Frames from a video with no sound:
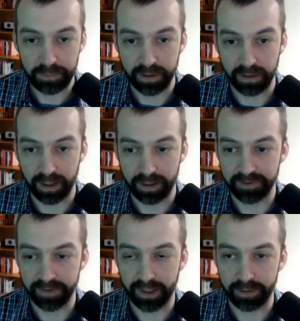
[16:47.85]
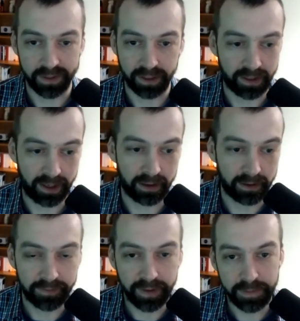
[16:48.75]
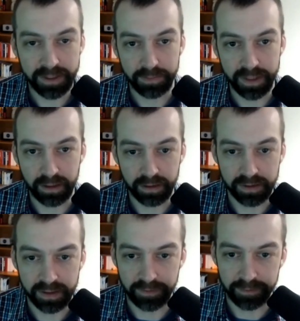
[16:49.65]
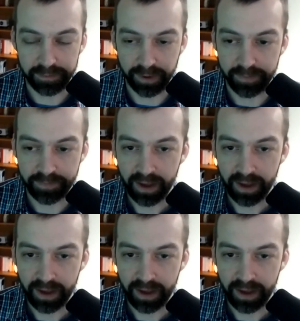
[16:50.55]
you can grab different apps like an Anchor FM or something, you could start for free.